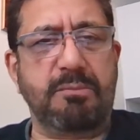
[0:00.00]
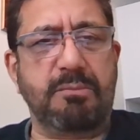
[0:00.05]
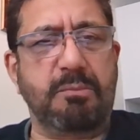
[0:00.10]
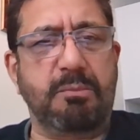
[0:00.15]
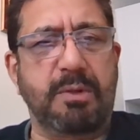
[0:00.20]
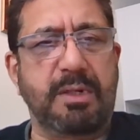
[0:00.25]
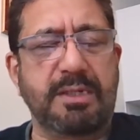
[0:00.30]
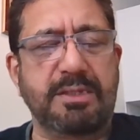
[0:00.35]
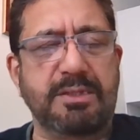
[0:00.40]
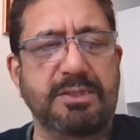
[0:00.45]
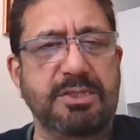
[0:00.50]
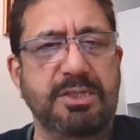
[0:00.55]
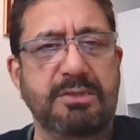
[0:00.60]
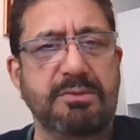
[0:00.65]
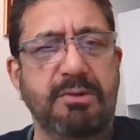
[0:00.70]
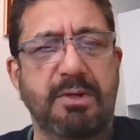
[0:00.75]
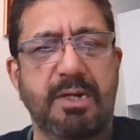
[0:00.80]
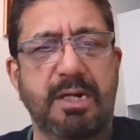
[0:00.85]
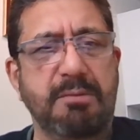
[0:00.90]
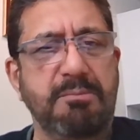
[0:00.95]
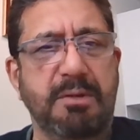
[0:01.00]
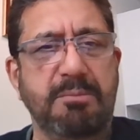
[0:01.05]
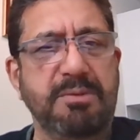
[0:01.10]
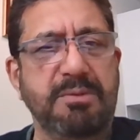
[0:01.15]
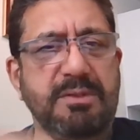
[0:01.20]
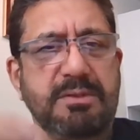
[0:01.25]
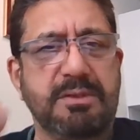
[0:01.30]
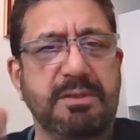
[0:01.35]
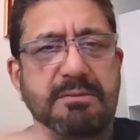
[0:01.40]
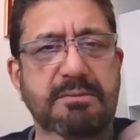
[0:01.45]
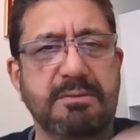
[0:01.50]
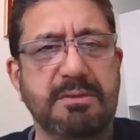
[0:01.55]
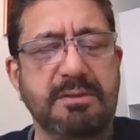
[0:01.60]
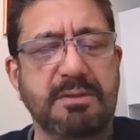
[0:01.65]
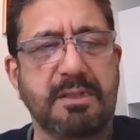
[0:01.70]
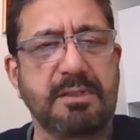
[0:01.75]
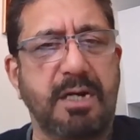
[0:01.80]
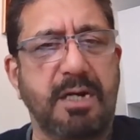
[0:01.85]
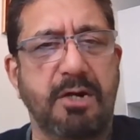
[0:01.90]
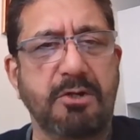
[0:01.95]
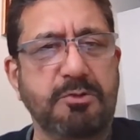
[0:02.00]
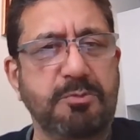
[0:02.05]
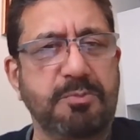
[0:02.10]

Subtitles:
What is she doing? Maybe she's a couch